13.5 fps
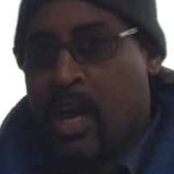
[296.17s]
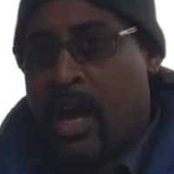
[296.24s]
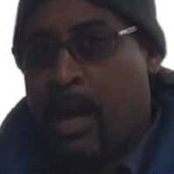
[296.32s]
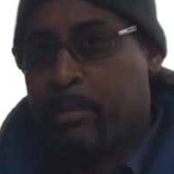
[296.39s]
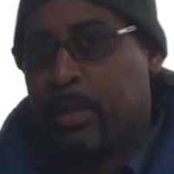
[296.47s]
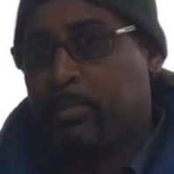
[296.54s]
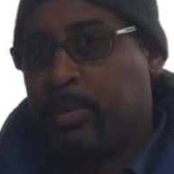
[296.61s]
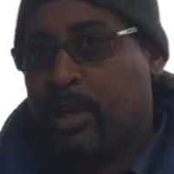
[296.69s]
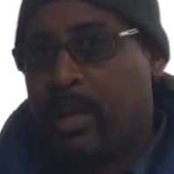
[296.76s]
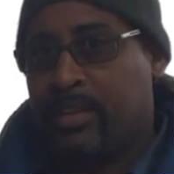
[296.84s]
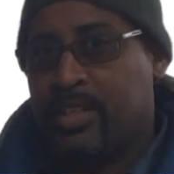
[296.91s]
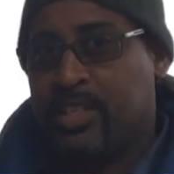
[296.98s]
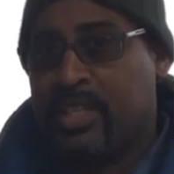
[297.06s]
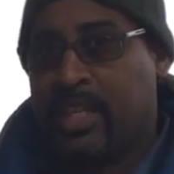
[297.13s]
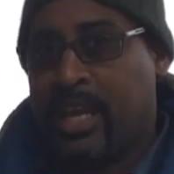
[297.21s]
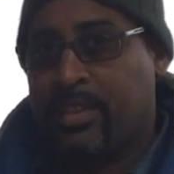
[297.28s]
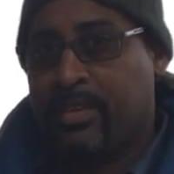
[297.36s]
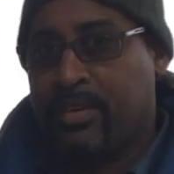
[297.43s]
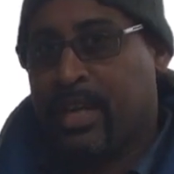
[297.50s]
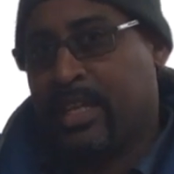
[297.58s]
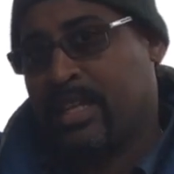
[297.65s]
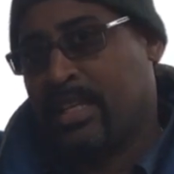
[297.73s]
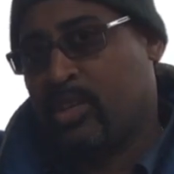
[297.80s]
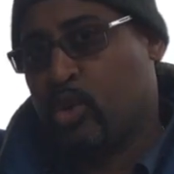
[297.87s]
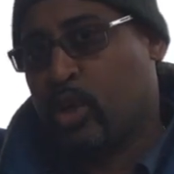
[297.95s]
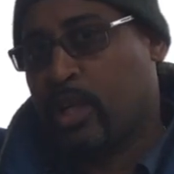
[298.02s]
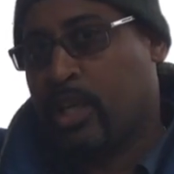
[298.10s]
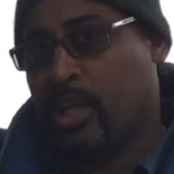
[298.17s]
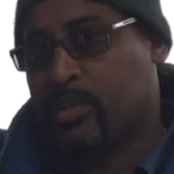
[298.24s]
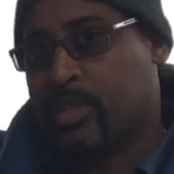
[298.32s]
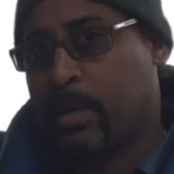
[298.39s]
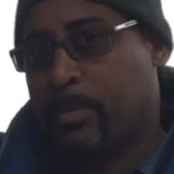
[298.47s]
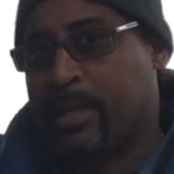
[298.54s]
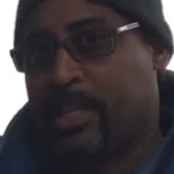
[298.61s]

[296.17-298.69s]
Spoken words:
I'm going to put all these together and then do a close-up